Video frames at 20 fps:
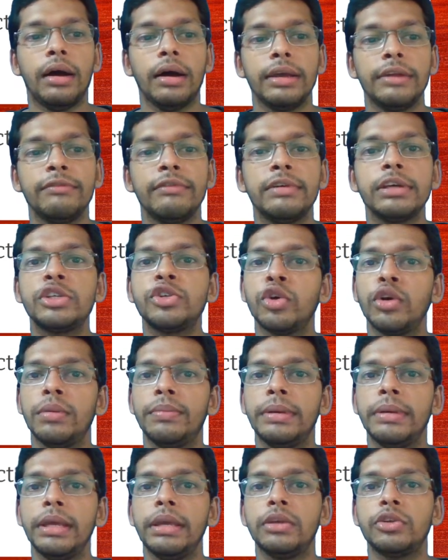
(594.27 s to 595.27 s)
in which you will
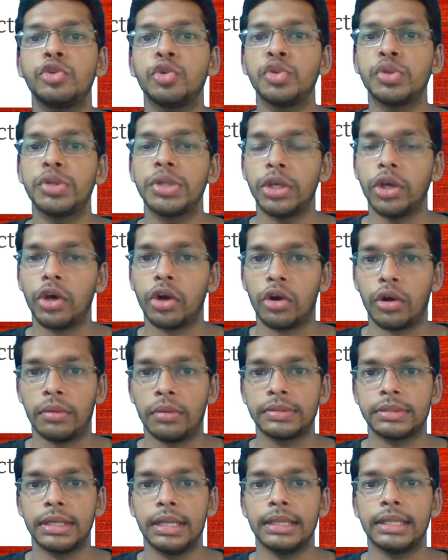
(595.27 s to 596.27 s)
be choosing your
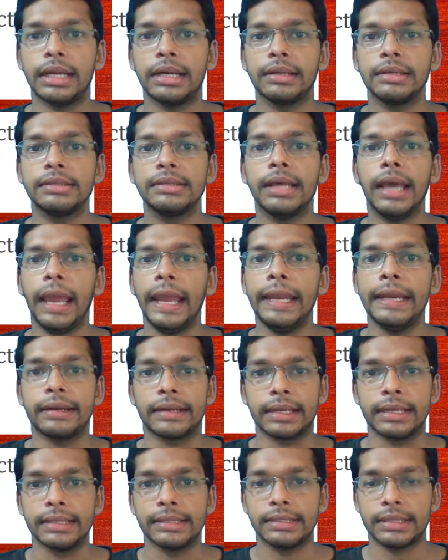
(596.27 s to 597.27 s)
optional, that is the
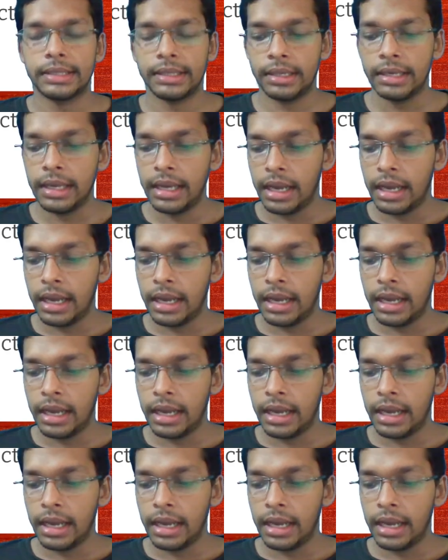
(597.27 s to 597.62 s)
interest.